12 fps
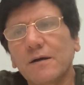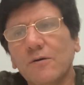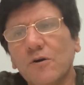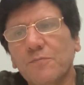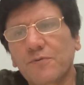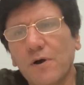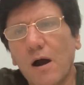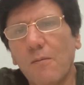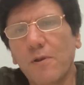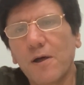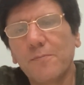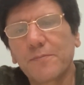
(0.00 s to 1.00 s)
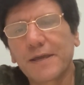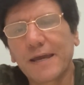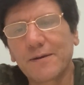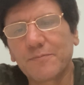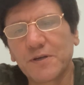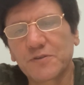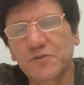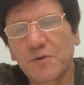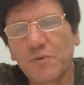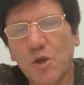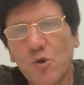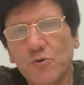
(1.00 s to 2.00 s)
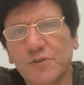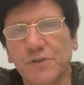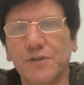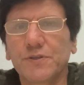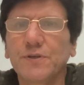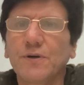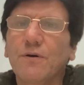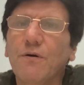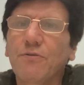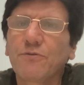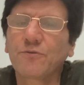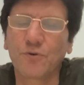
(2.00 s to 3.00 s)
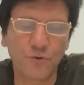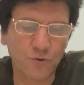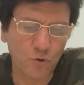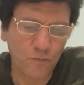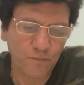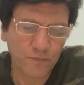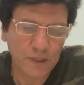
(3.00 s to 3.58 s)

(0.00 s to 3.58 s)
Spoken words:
or problem can be attributed to